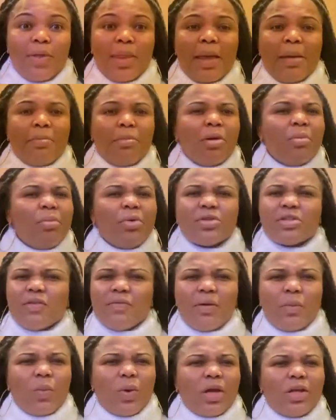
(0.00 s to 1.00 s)
But most of
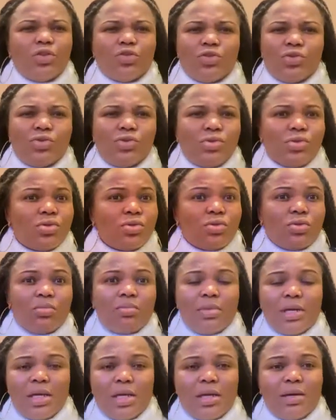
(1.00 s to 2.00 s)
them were introduced to
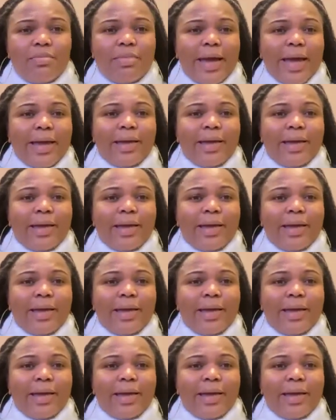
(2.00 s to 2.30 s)
me by